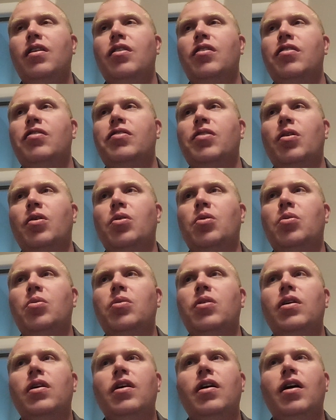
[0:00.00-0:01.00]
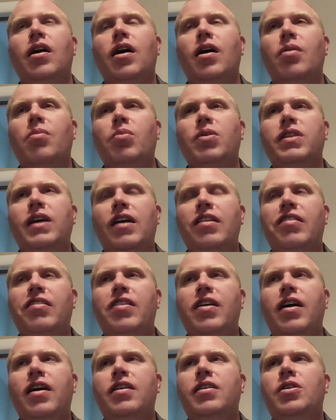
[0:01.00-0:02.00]
So with that
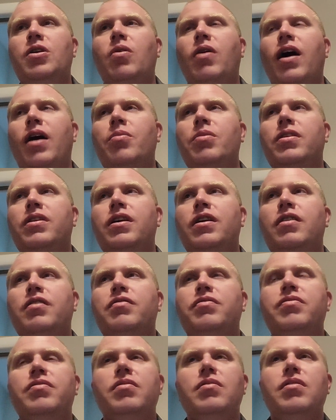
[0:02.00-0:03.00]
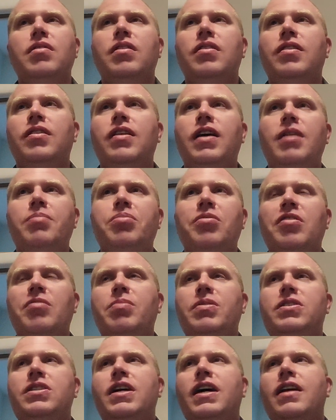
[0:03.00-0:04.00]
said, I would give Naples
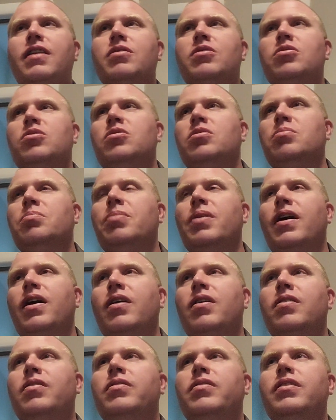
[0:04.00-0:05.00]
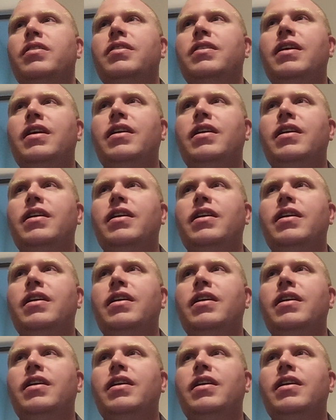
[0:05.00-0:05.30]
Botanical about an